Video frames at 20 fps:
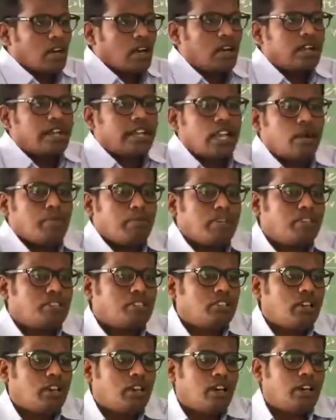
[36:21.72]

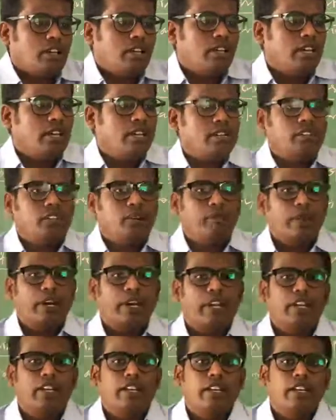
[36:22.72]
gametes are in
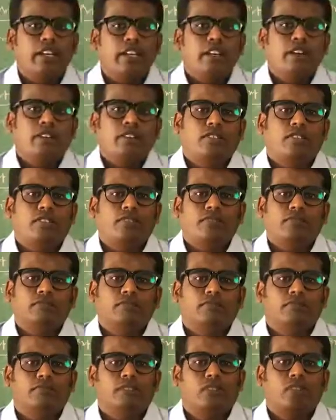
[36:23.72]
separate areas.
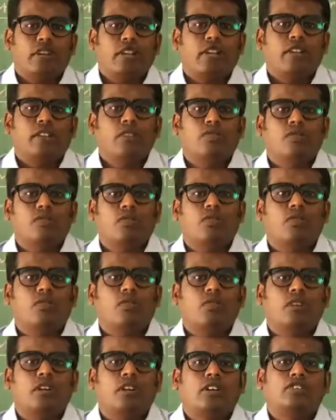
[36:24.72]
Okay,
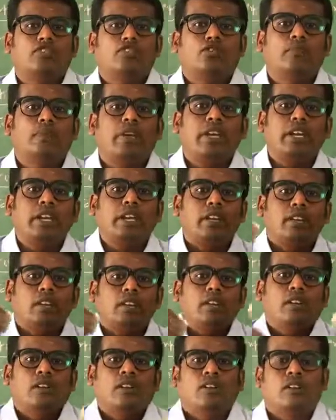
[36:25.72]
so that should be
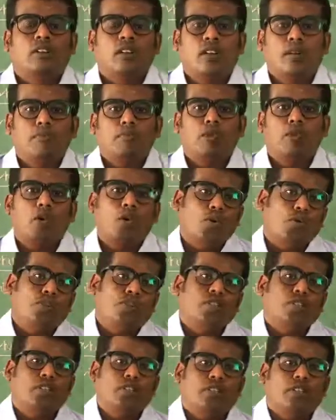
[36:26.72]
come
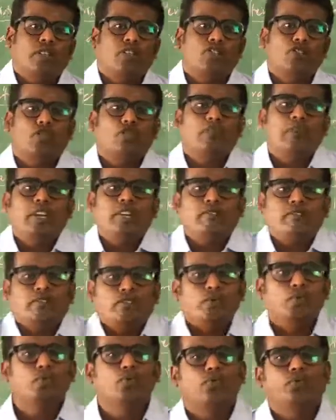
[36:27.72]
closer. That should be
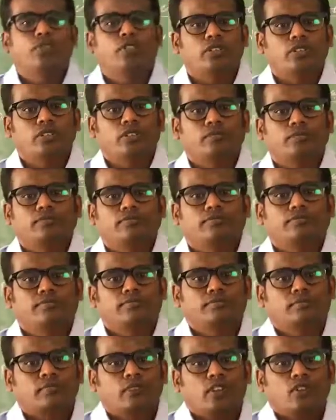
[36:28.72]
fused.
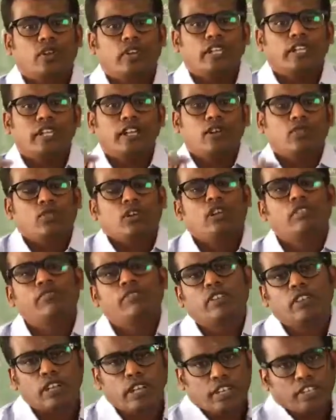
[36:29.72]
Okay, then only
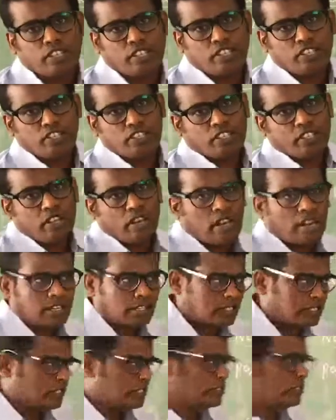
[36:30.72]
fertilization
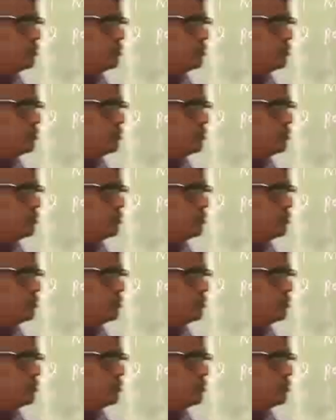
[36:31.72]
occur.